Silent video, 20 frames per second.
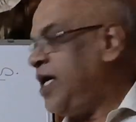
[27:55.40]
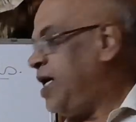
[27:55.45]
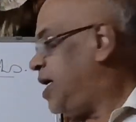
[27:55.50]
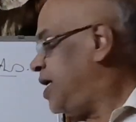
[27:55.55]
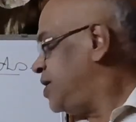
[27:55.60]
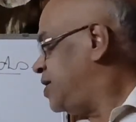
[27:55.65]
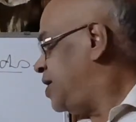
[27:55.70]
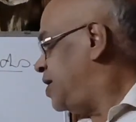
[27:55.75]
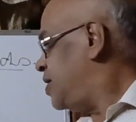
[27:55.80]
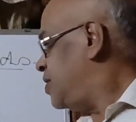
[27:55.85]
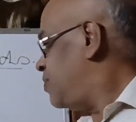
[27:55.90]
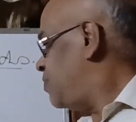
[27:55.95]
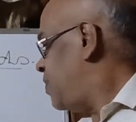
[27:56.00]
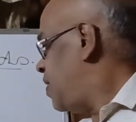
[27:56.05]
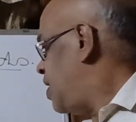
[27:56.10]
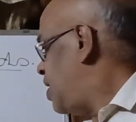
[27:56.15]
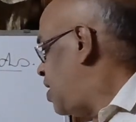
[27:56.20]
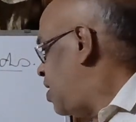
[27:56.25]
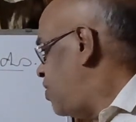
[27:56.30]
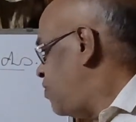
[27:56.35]
has
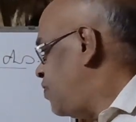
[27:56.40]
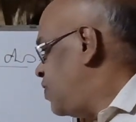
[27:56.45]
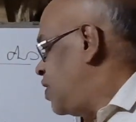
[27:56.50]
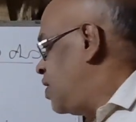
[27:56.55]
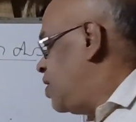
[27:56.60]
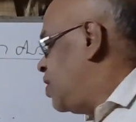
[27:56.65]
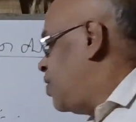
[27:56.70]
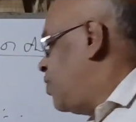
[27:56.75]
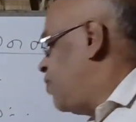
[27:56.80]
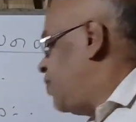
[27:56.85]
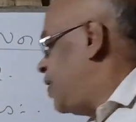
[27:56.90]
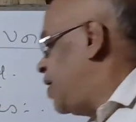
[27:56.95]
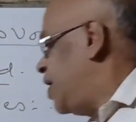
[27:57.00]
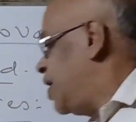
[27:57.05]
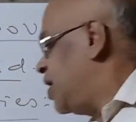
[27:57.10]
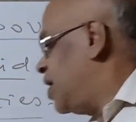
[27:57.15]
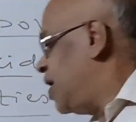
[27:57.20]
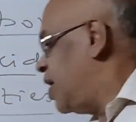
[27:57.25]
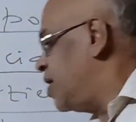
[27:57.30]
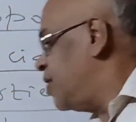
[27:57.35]
smell of
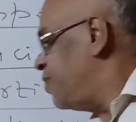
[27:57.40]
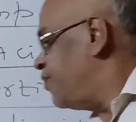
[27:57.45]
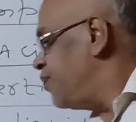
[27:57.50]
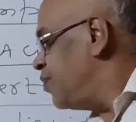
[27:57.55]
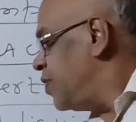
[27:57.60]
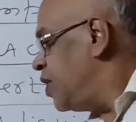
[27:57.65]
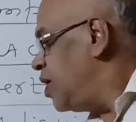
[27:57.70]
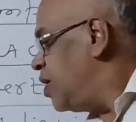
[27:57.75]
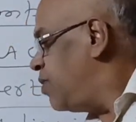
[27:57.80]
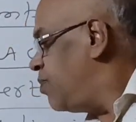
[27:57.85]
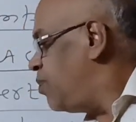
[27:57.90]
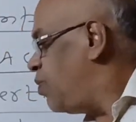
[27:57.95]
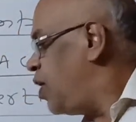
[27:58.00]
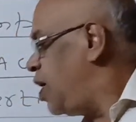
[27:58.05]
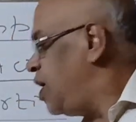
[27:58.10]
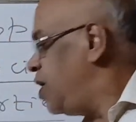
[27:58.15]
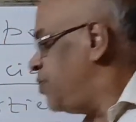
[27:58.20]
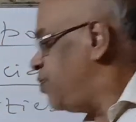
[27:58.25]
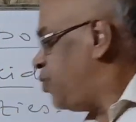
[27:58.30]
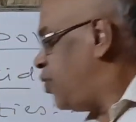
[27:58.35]
vinegar.
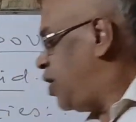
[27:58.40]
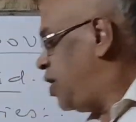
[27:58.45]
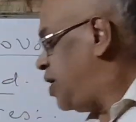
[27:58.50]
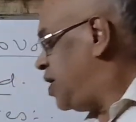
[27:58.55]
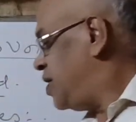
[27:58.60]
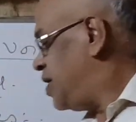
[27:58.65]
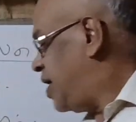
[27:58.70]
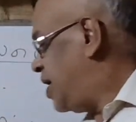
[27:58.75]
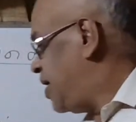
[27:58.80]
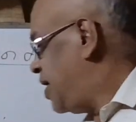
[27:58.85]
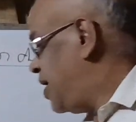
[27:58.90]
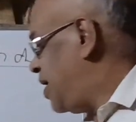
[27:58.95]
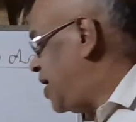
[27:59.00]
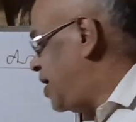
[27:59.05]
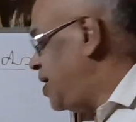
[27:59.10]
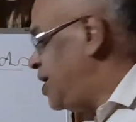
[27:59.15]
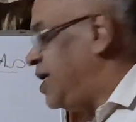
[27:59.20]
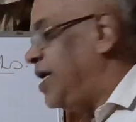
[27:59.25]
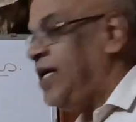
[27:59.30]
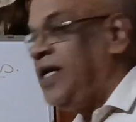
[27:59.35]
Boiling point is
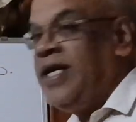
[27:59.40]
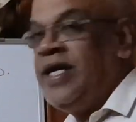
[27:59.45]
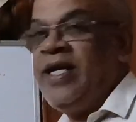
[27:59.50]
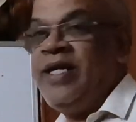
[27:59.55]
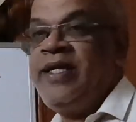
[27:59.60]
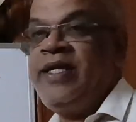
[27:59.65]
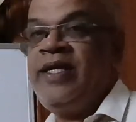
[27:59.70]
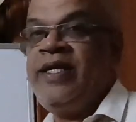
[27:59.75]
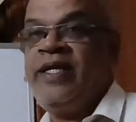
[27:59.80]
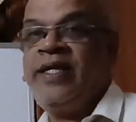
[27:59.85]
118